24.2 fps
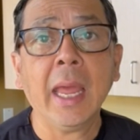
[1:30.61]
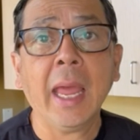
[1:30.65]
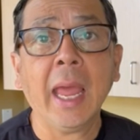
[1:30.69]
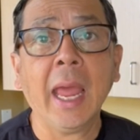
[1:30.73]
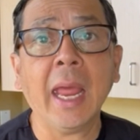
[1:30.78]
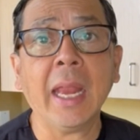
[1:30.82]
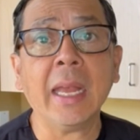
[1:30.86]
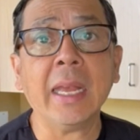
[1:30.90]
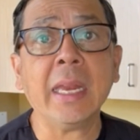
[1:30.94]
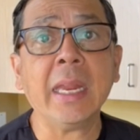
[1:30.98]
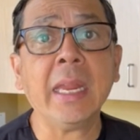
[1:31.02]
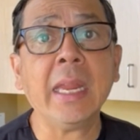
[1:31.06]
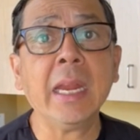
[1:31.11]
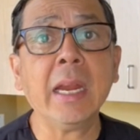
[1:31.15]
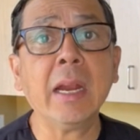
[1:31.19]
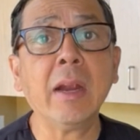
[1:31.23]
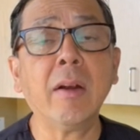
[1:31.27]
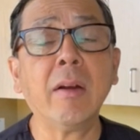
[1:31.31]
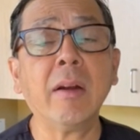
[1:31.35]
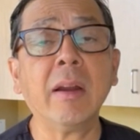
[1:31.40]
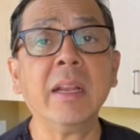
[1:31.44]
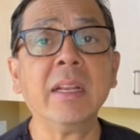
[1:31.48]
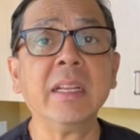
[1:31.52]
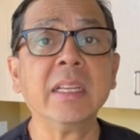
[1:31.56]
And here
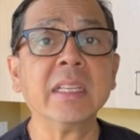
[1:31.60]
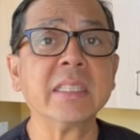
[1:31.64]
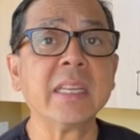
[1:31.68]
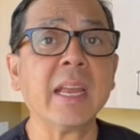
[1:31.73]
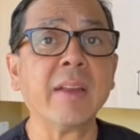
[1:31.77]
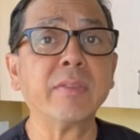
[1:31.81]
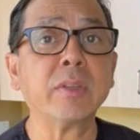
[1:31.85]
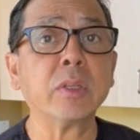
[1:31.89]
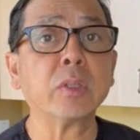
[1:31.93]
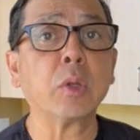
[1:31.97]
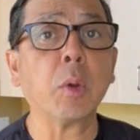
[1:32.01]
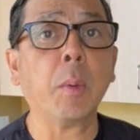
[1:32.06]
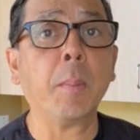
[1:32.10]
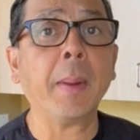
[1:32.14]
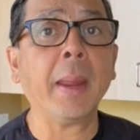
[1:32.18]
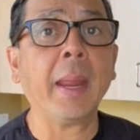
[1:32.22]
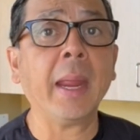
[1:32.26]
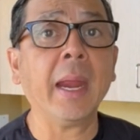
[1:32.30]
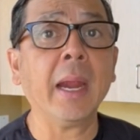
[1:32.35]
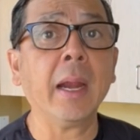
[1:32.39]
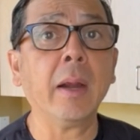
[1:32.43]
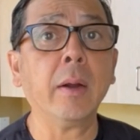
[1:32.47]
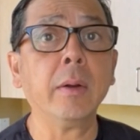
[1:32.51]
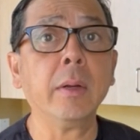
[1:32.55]
in the San Francisco
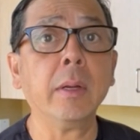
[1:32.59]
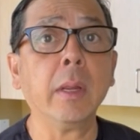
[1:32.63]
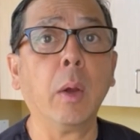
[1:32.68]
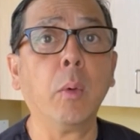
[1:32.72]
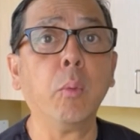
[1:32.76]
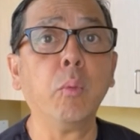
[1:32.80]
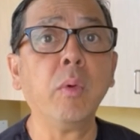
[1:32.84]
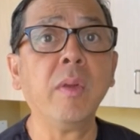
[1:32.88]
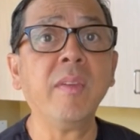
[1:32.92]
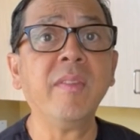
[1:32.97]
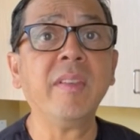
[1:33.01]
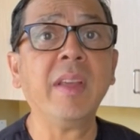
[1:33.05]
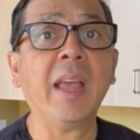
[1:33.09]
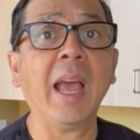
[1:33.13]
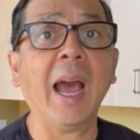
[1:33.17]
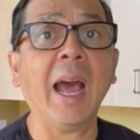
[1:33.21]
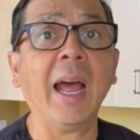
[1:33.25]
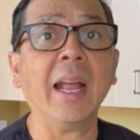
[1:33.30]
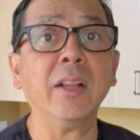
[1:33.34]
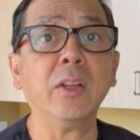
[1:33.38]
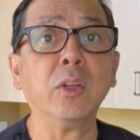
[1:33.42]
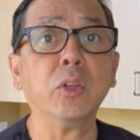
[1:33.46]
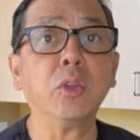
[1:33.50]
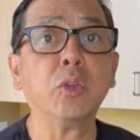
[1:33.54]
Bay Area, we've
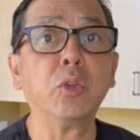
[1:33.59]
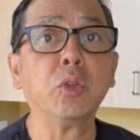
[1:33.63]
got